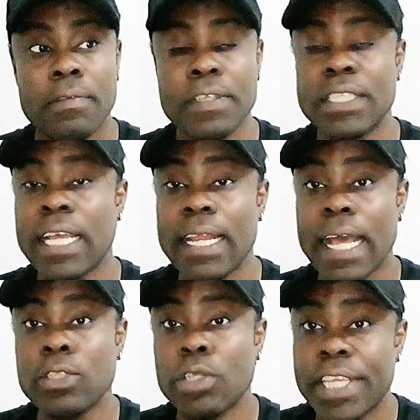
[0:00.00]
physical
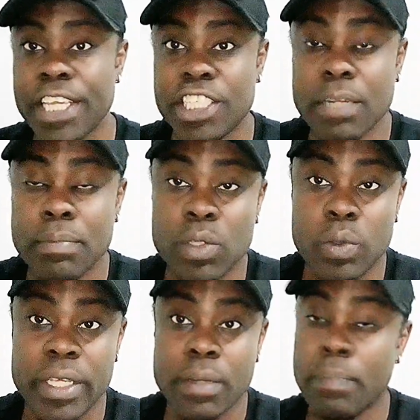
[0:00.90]
altercation
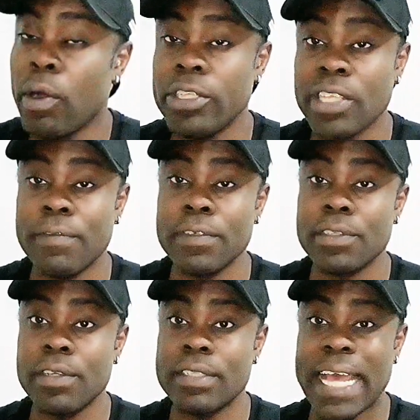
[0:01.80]
between police
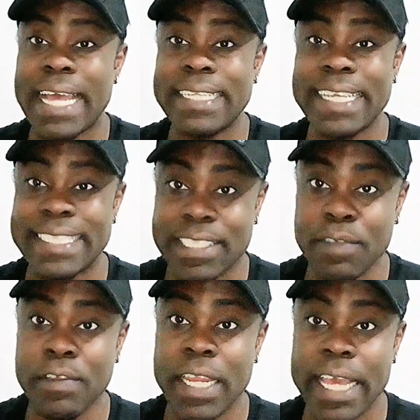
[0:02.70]
officers and a
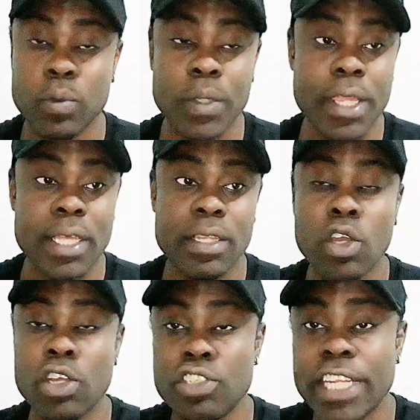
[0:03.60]
civilian within the
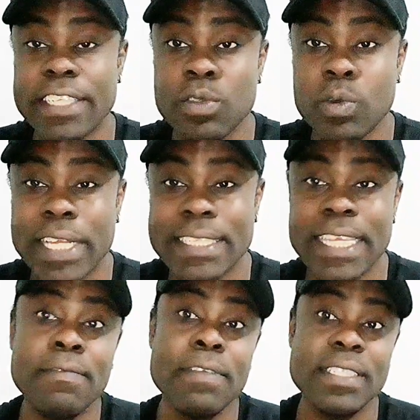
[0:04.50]
country that is known as
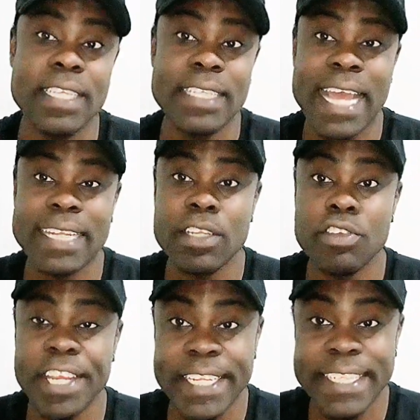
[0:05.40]
St. Vincent and the
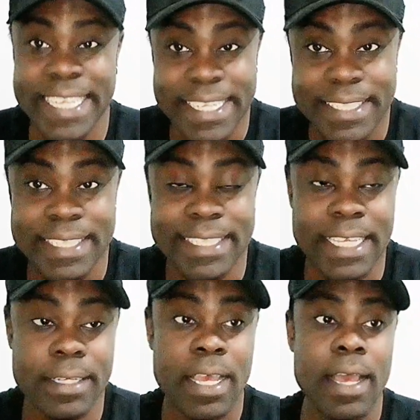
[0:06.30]
Grenadines. You
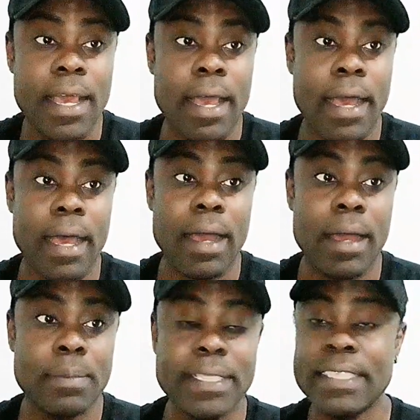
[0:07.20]
see,
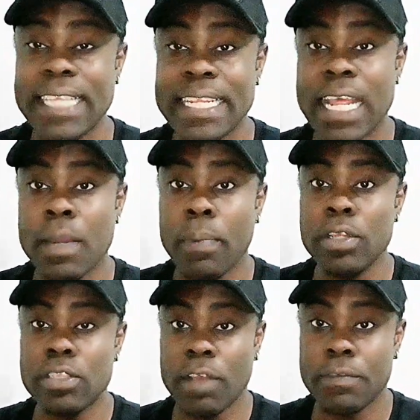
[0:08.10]
it is said that the
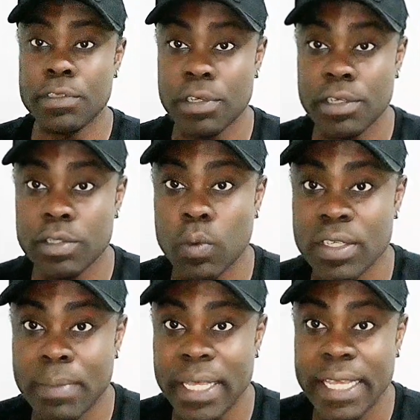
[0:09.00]
police officers
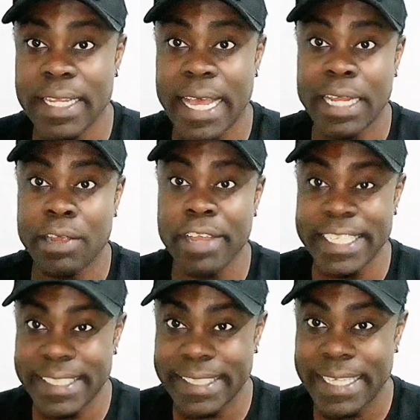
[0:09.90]
was making an
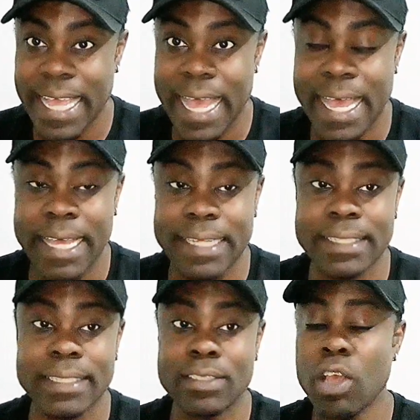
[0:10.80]
arrest,
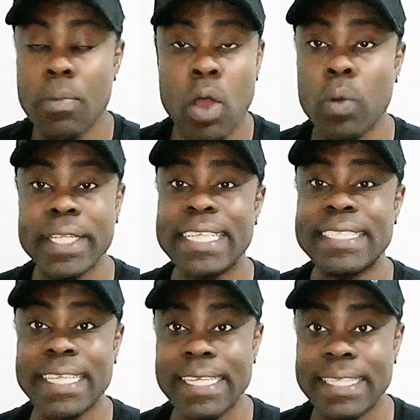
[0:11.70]
and somehow it
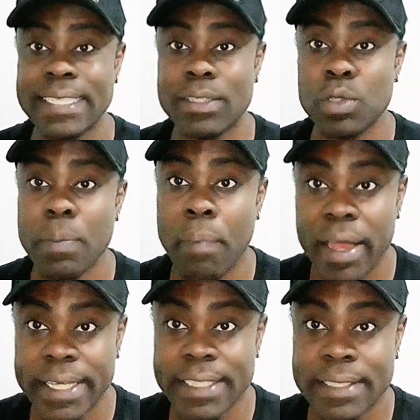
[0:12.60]
escalated to the
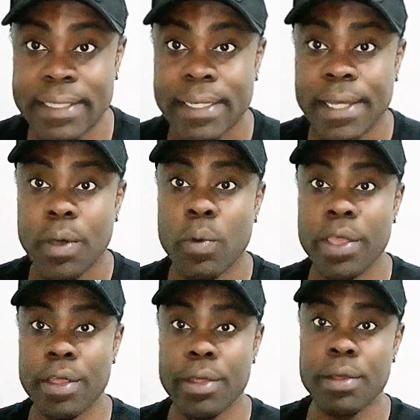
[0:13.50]
point
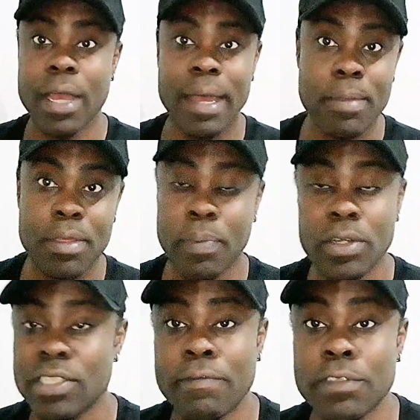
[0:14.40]
where the
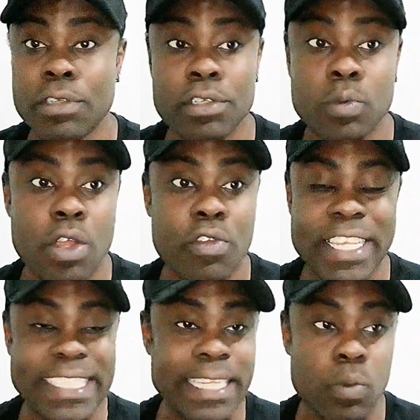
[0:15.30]
police officers were
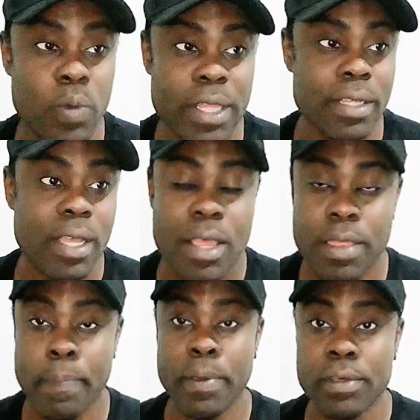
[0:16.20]
wrestling with
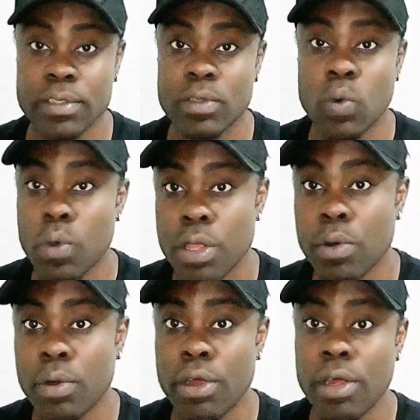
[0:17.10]
the person who they
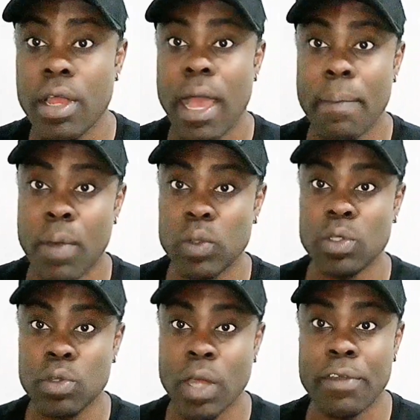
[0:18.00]
were about
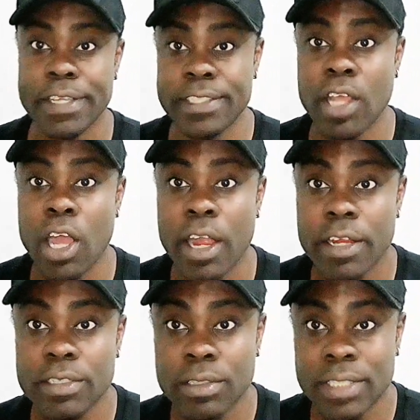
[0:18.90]
to arrest
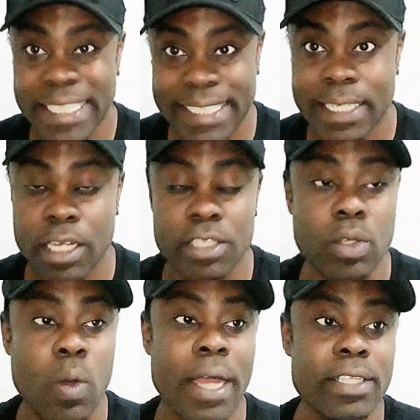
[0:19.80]
or detain or
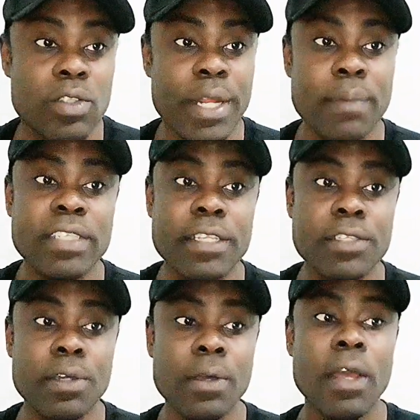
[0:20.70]
so on. Is what I'm
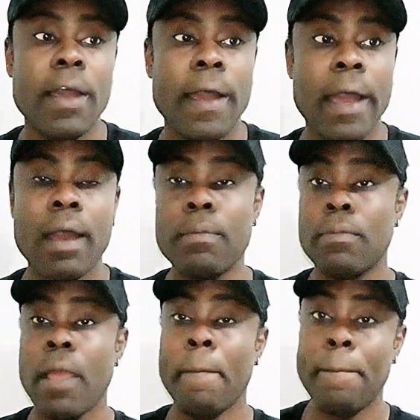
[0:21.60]
saying to you.
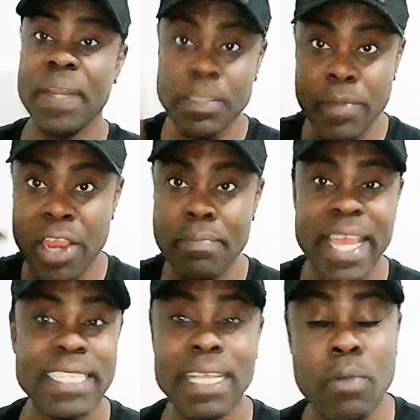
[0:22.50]
Please bear in
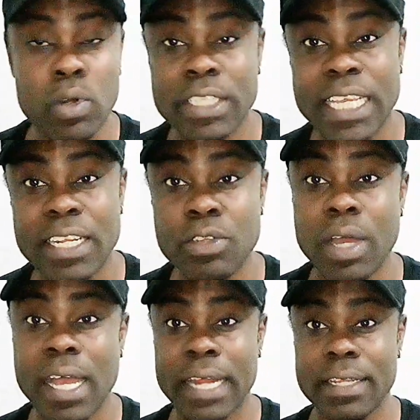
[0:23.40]
mind that I'm only telling
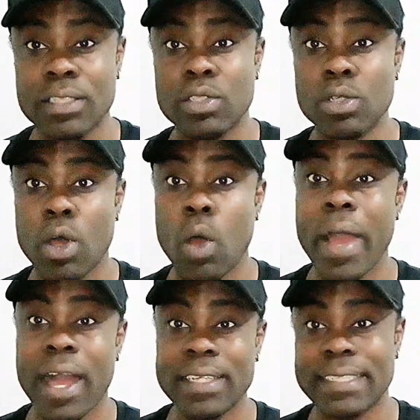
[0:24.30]
you according to how
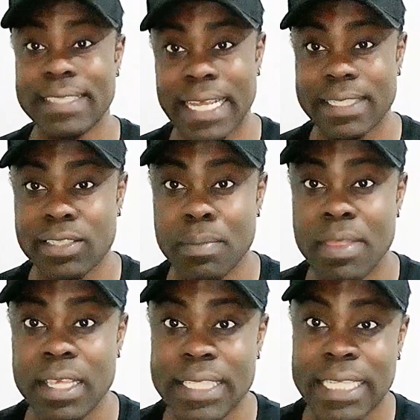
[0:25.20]
I understand
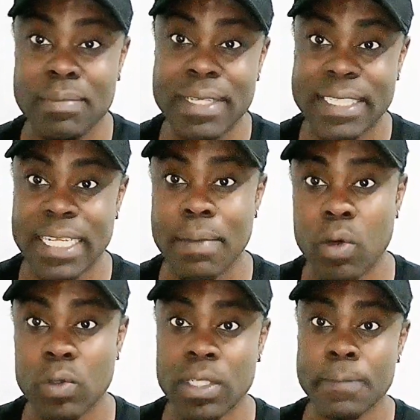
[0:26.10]
some things that have been said
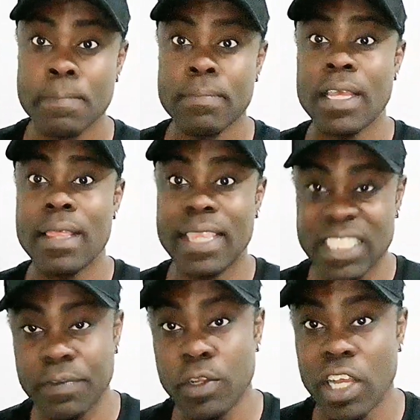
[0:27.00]
about
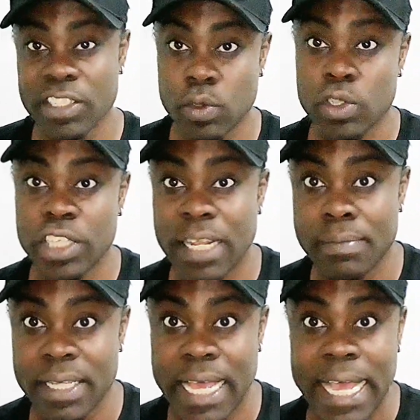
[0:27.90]
this video on social
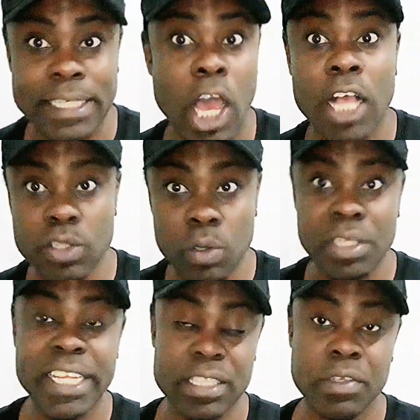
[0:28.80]
media, and also
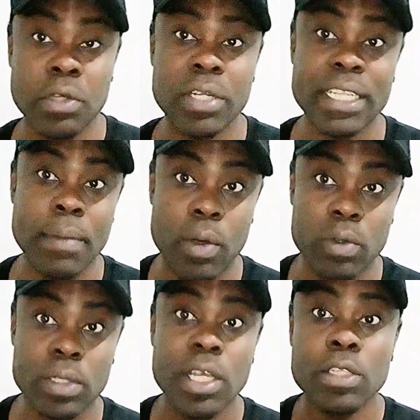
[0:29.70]
the next video that I'm
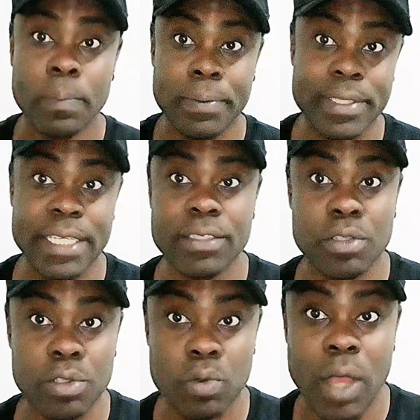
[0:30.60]
about to present
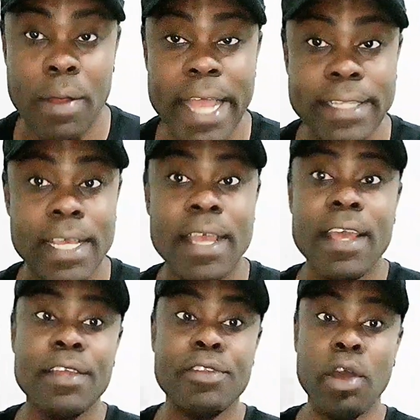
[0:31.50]
to you. Alright,
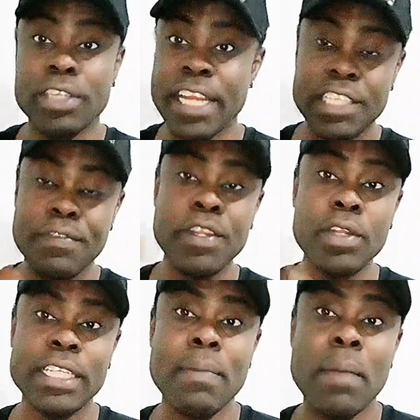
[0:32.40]
now the next
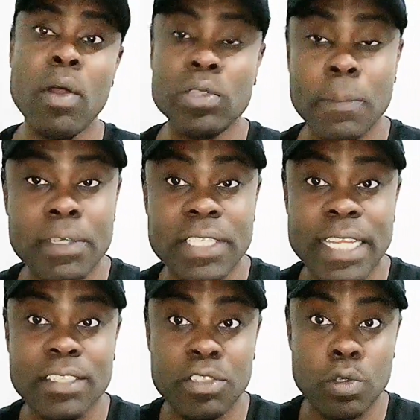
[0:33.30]
video that I'm about to
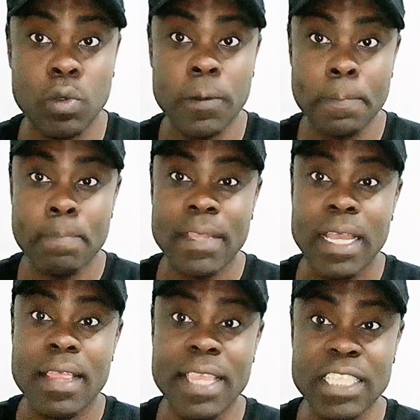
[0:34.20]
present to you,
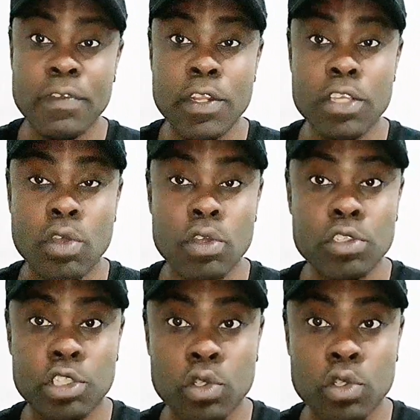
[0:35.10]
this video is going to